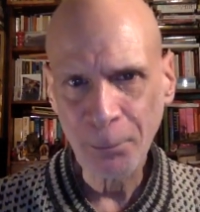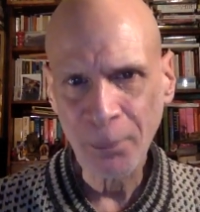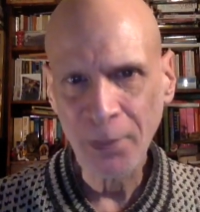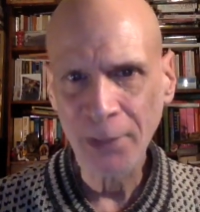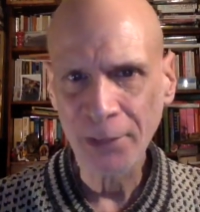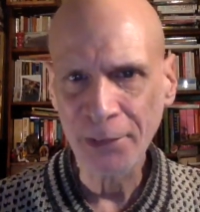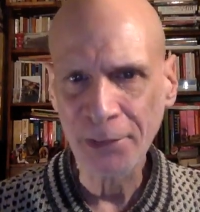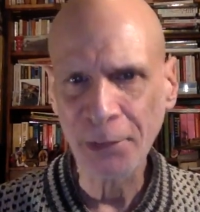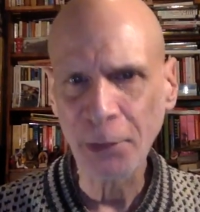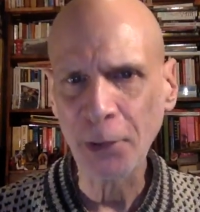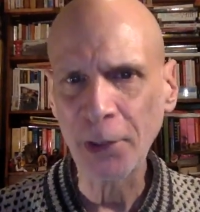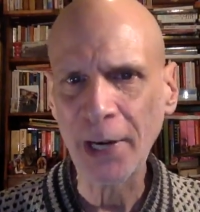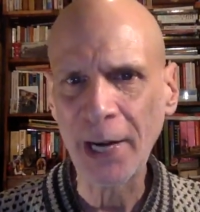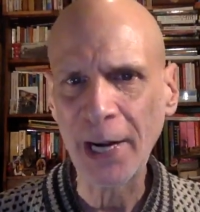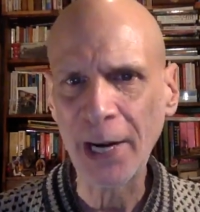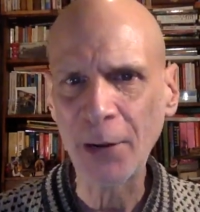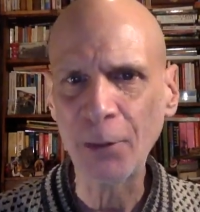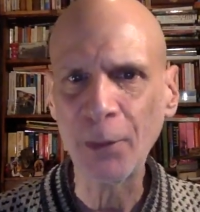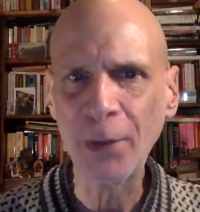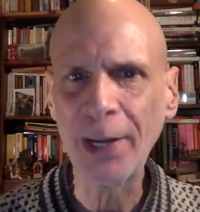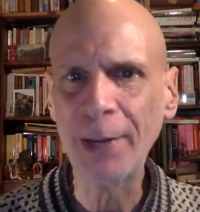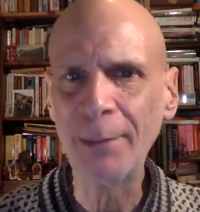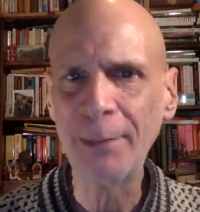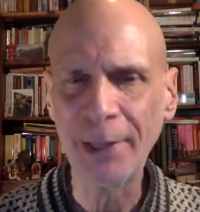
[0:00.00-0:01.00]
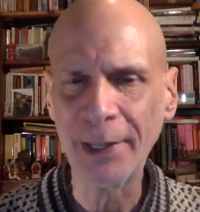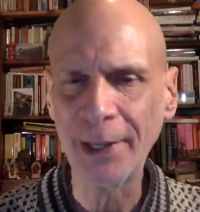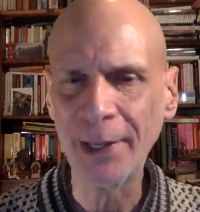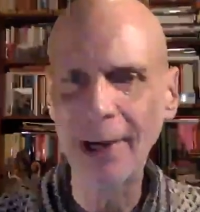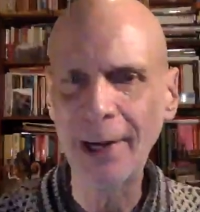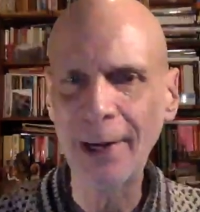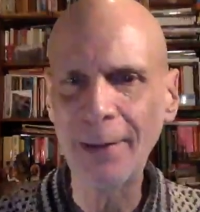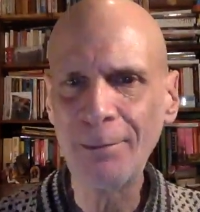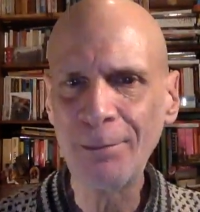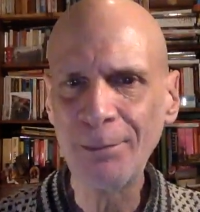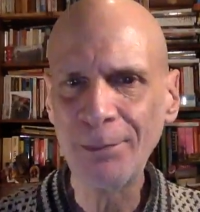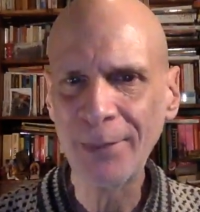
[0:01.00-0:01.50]
Saudi
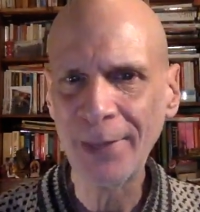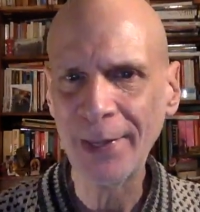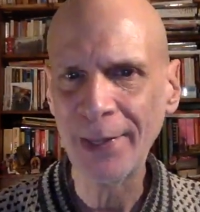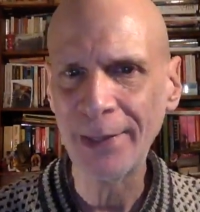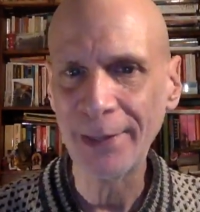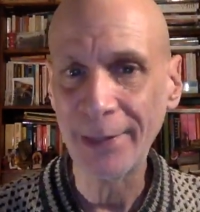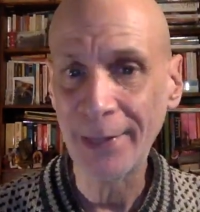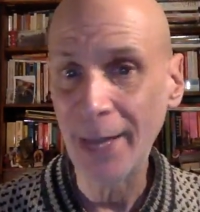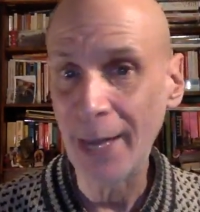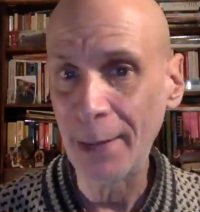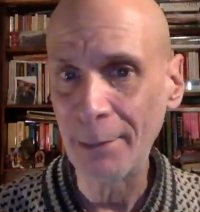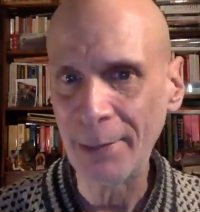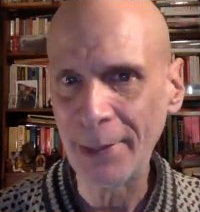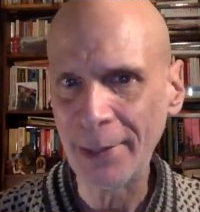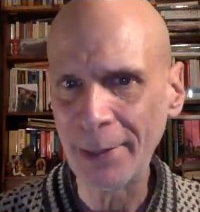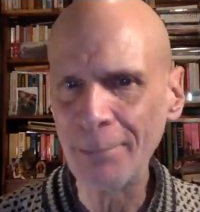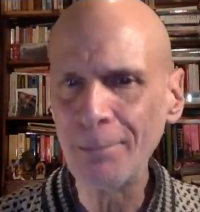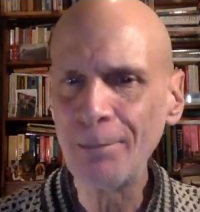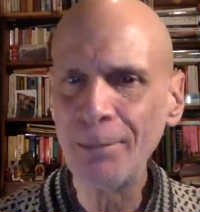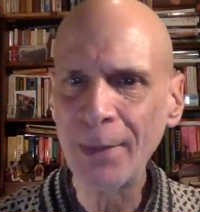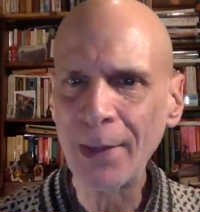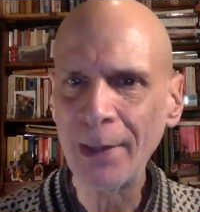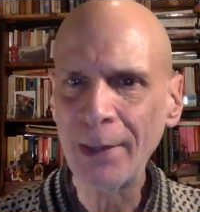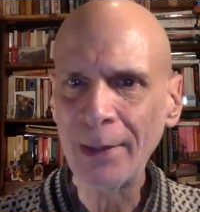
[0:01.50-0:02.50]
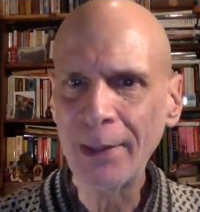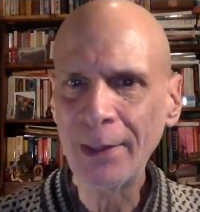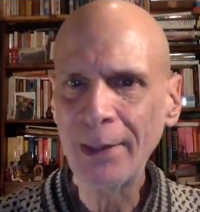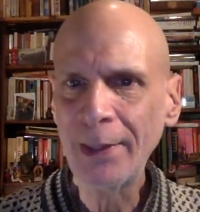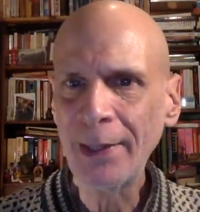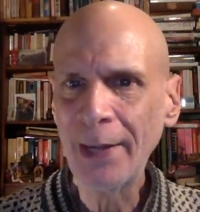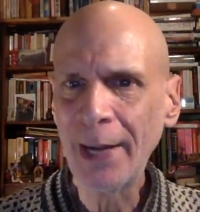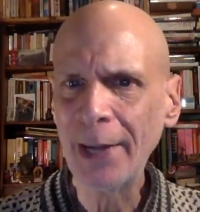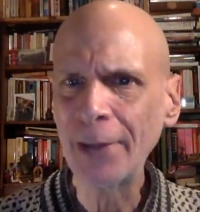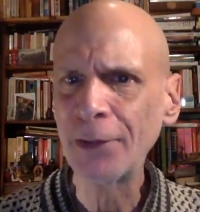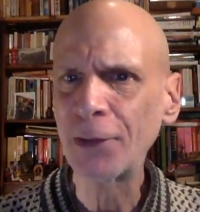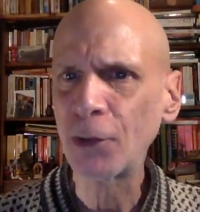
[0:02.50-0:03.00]
Arabia in Yemen
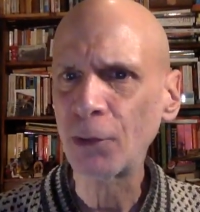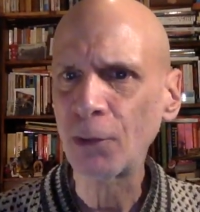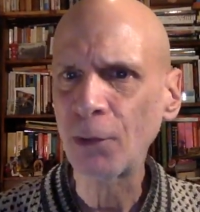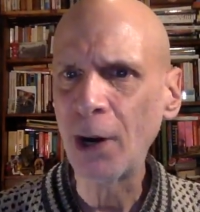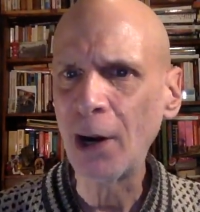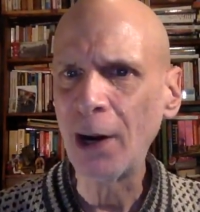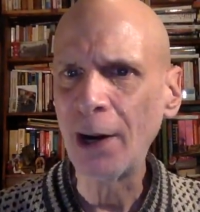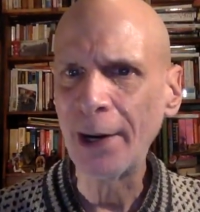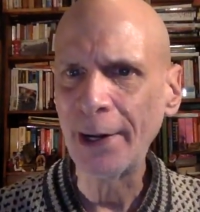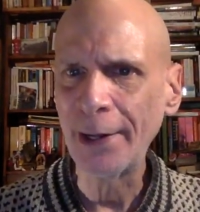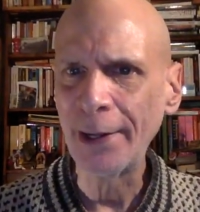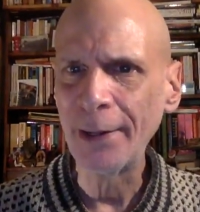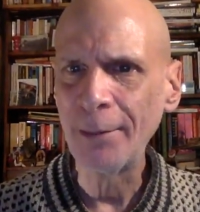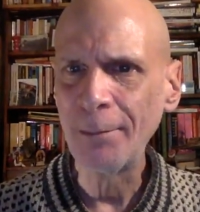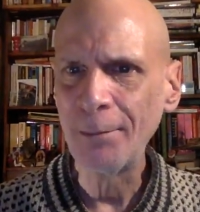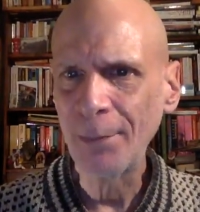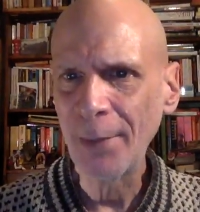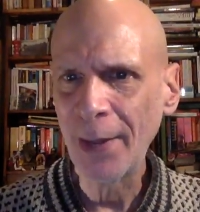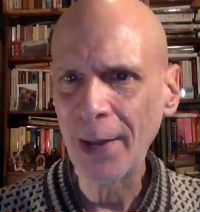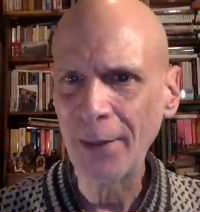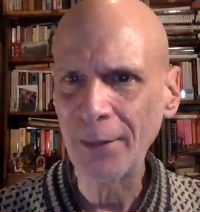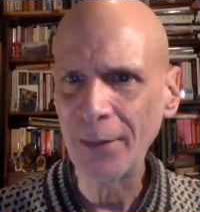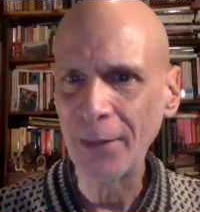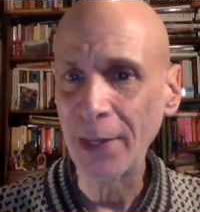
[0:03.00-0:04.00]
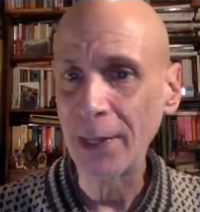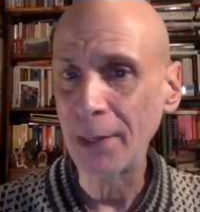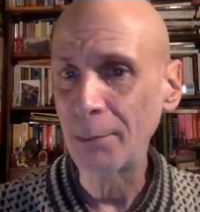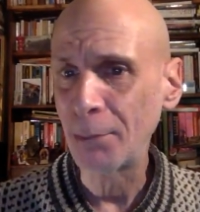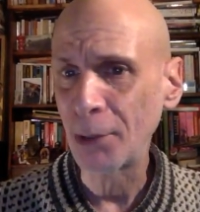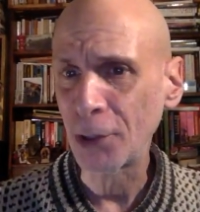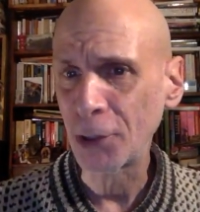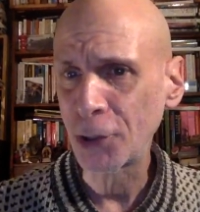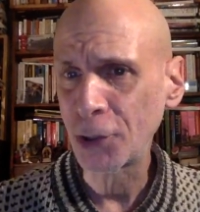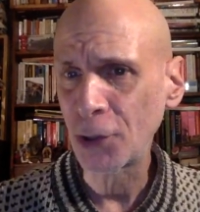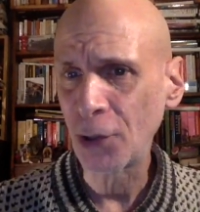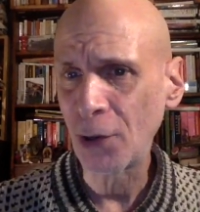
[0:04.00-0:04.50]
and Iran and the
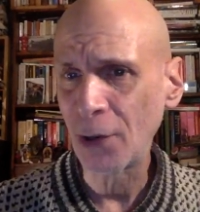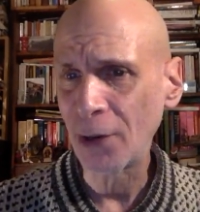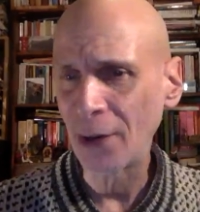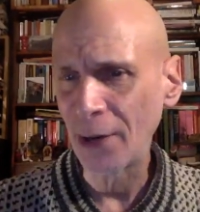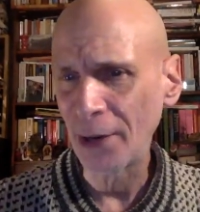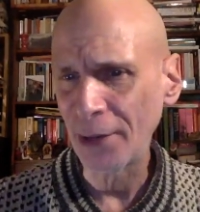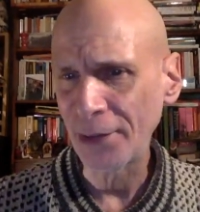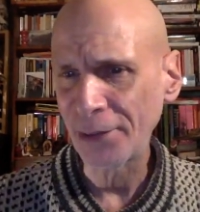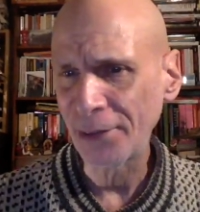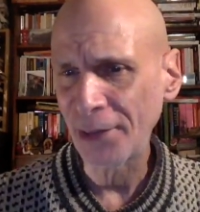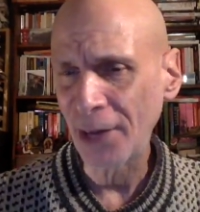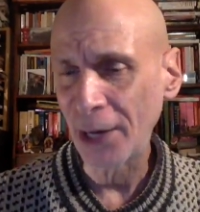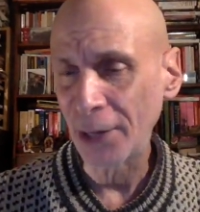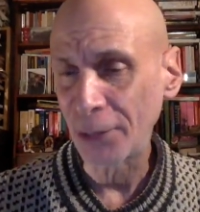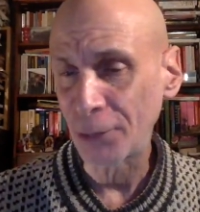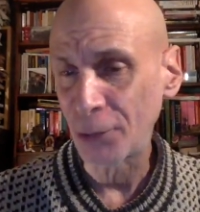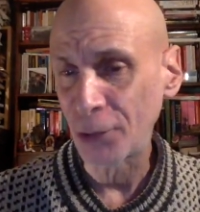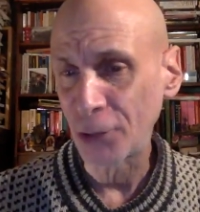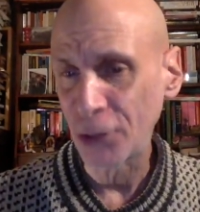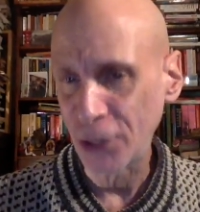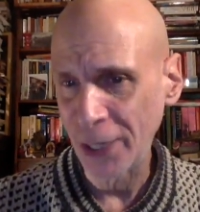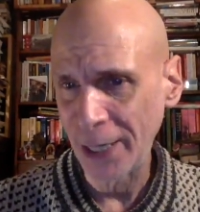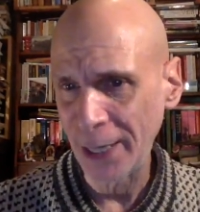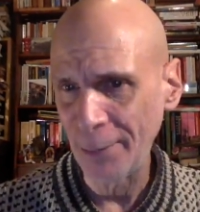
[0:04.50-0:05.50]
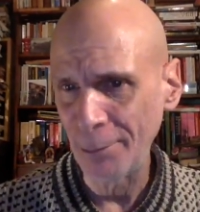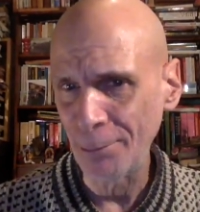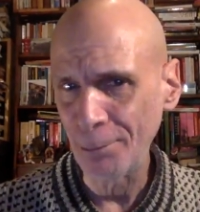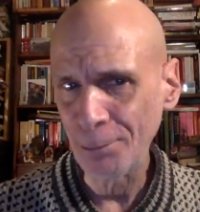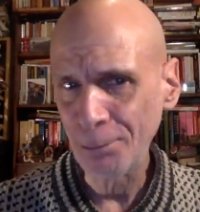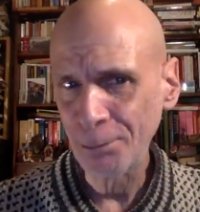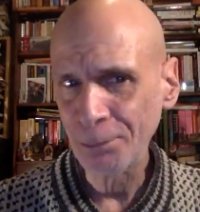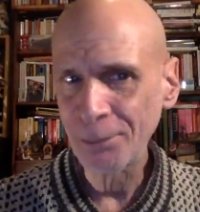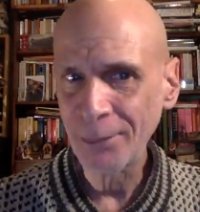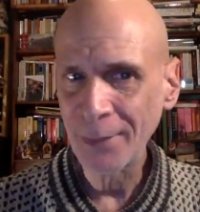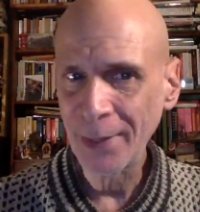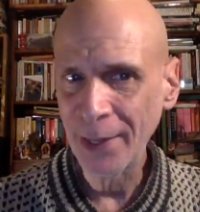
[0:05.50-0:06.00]
Bashar Assad regime
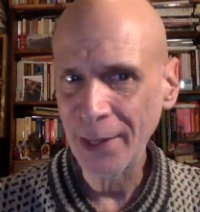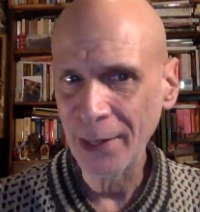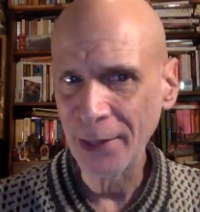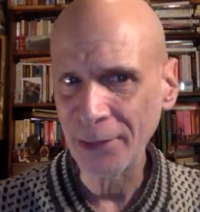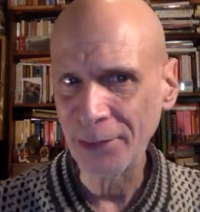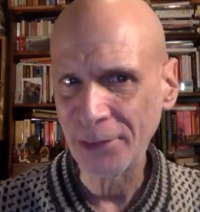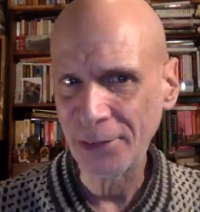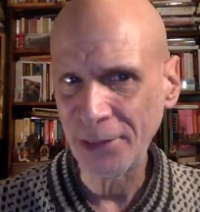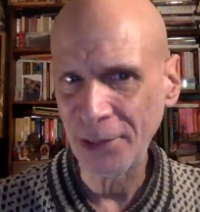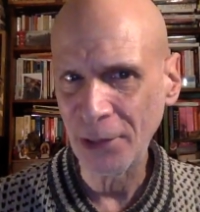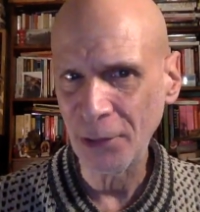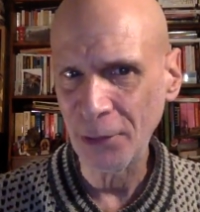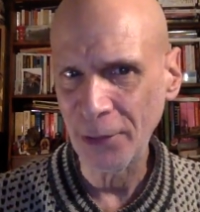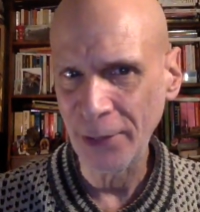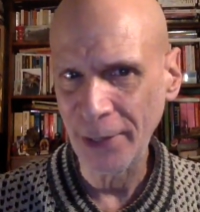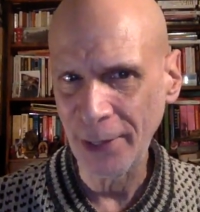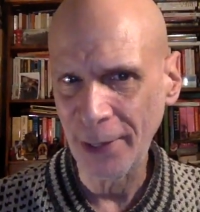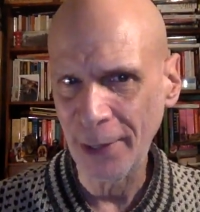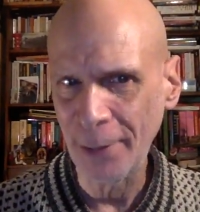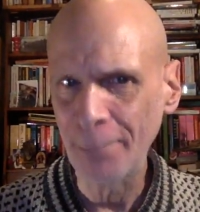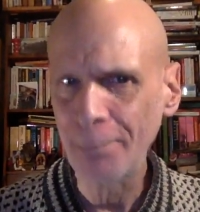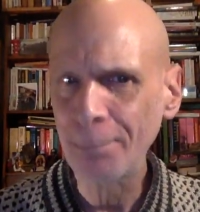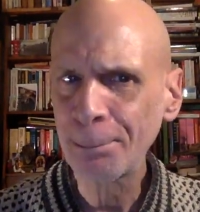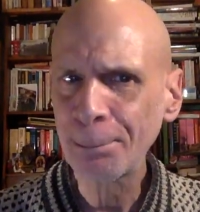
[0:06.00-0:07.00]
in Syria.